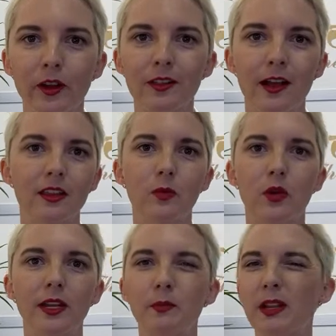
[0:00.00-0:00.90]
o'clock in the
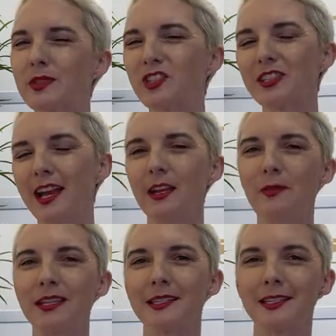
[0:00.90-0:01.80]
morning, but it was just kind of
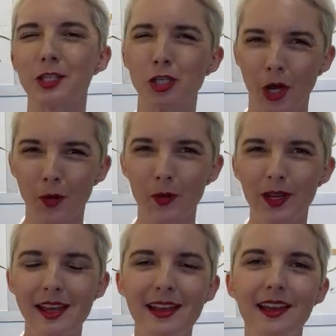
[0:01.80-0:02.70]
meant as a joke.
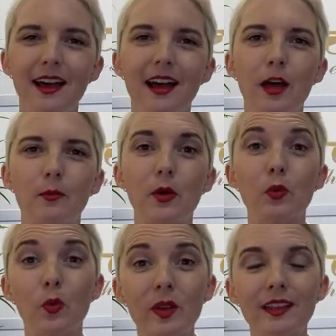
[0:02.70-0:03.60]

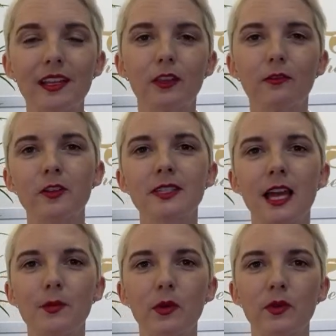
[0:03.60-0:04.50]
But really, the first
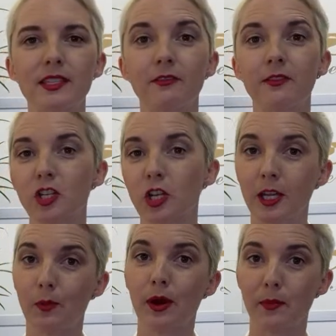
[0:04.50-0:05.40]
time it was officially
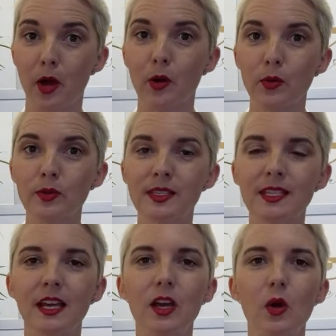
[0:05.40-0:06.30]
proposed
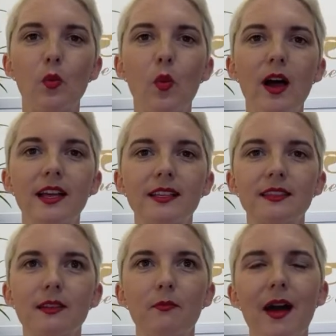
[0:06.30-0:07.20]

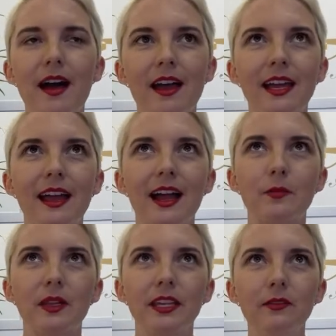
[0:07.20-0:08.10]
was by, I
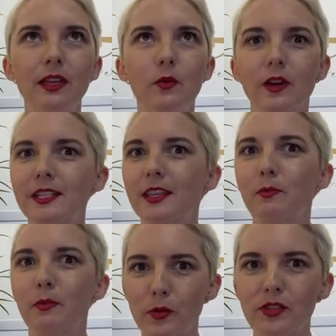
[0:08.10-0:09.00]
believe he worked
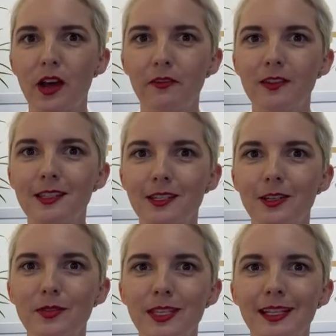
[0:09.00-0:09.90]
at the post office in
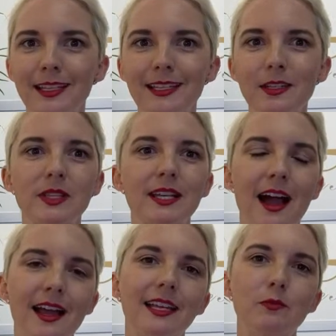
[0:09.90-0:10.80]
New Zealand. It was a
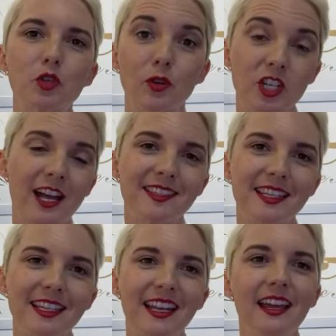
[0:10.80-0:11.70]
guy named George
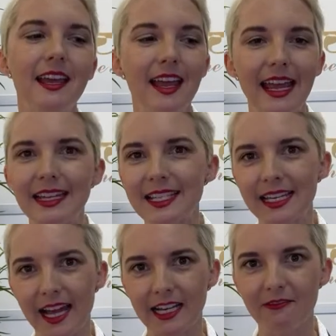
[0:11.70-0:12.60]
Hudson,
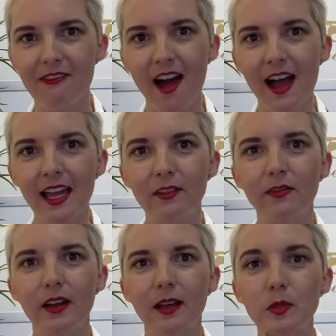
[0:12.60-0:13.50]
1895,
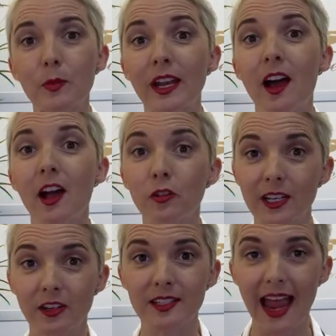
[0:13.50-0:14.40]
so about 100
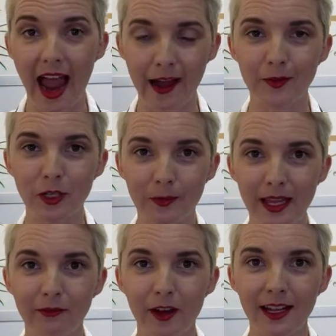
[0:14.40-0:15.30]
years after
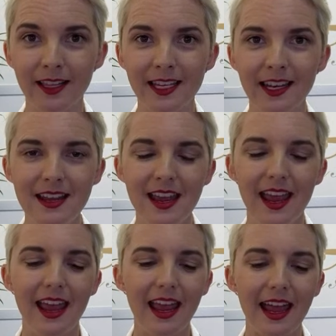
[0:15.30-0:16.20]
Ben Franklin.
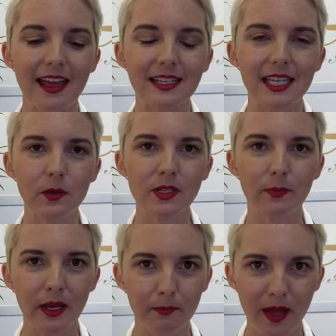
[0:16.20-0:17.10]
And he was a
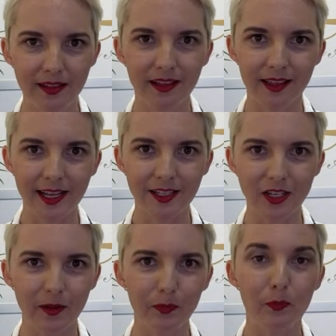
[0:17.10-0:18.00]
big bug
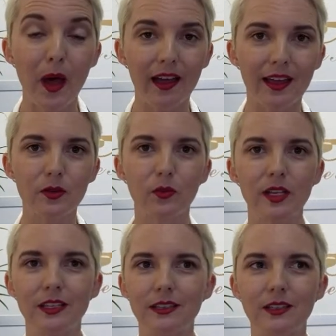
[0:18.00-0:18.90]
collector. But
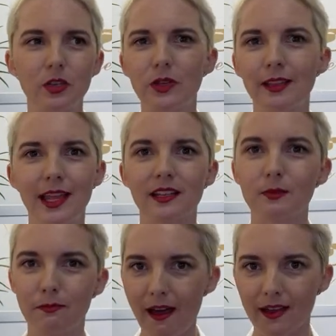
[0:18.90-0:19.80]
when you collect
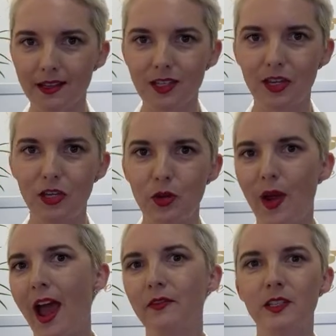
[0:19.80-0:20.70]
bugs, you
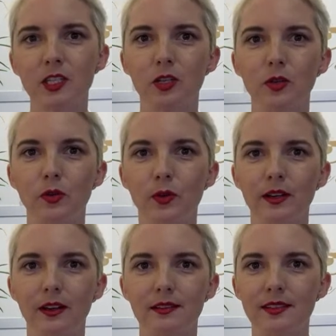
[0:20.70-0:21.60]
have to
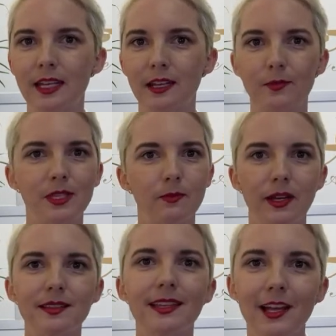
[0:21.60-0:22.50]
sync up to the
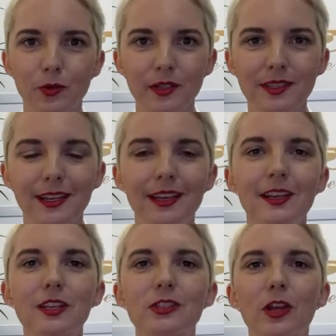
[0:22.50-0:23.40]
bug schedules.
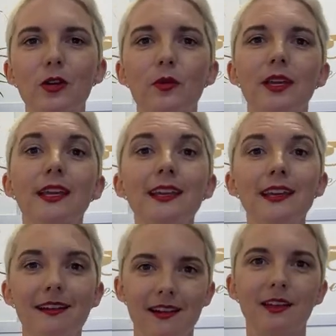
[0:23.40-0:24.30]
So he
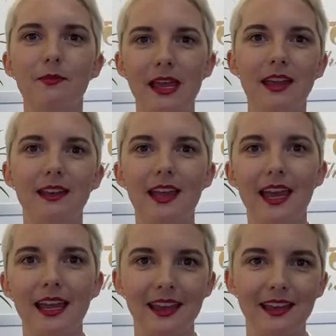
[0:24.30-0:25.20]
kind of made
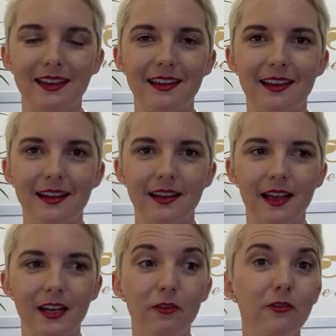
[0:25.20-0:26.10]

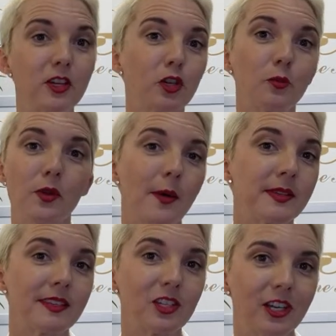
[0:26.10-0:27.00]
an official
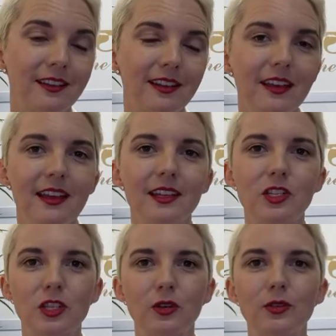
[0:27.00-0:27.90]
proposition
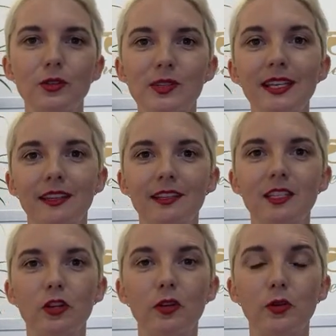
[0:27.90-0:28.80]
to New Zealand
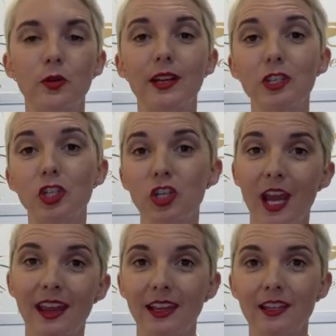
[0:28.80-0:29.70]
to
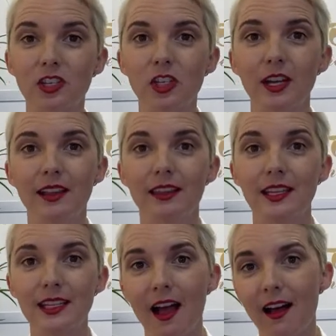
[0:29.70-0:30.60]
change the
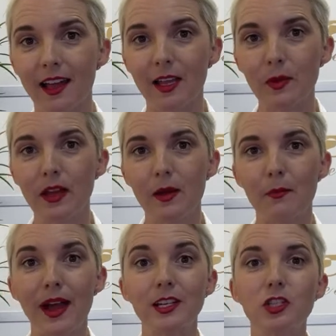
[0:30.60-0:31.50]
time
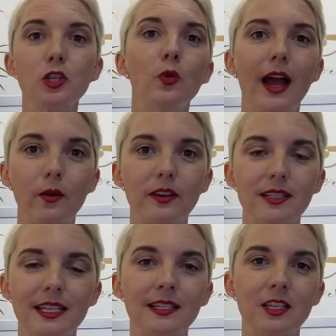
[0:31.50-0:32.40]
by 2
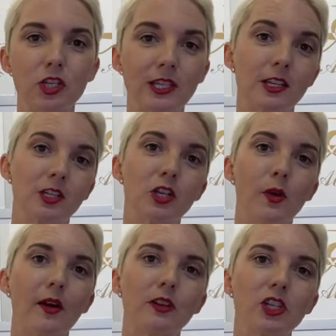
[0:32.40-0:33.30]
hours. He suggested a
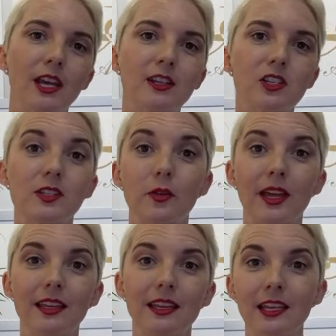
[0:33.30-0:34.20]
2-hour change so
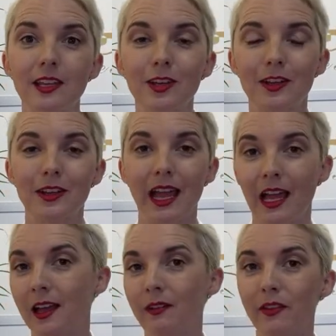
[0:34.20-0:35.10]
that he could
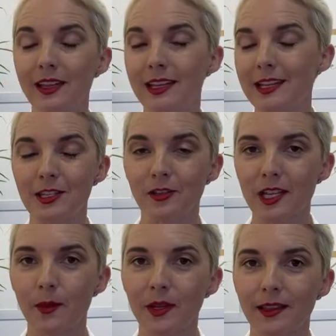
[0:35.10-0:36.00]
have an easier
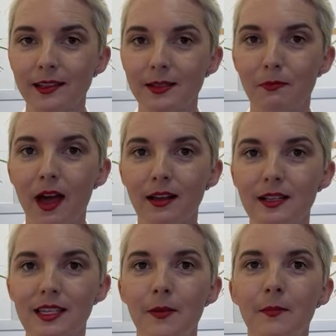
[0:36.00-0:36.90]
time collecting bugs.